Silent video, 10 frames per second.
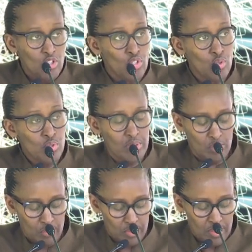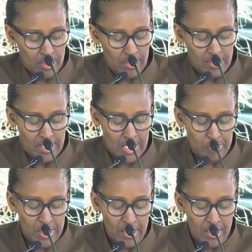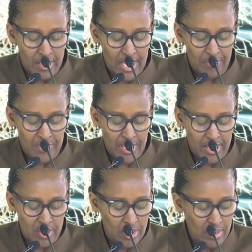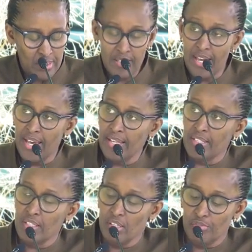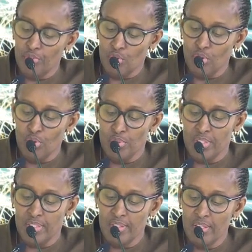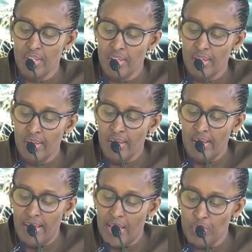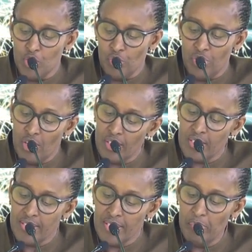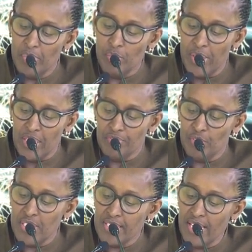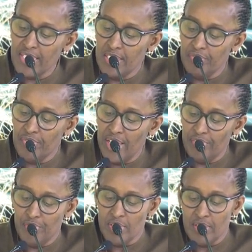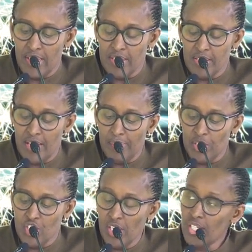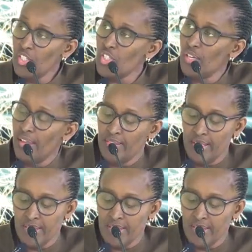no stone is being left unturned and for cause. And we should not simply wait for decisive efforts against climate change and the